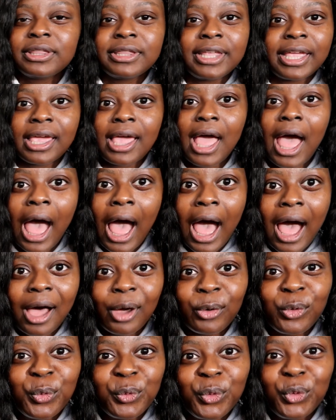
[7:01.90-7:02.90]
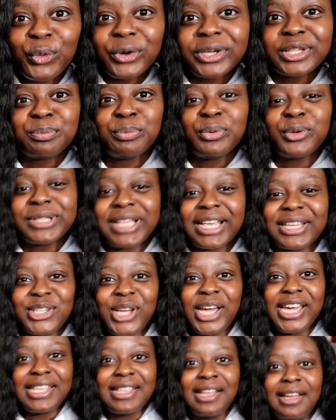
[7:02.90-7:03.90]
can they? Ah, okay, who, so who exports like
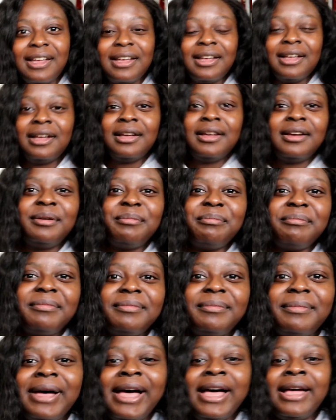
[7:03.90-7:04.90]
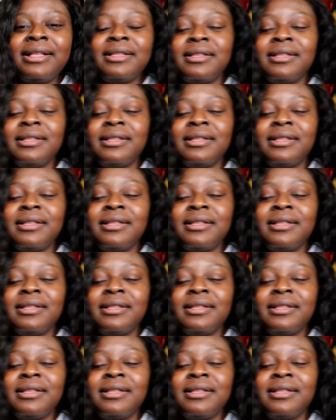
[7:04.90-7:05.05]
China? So there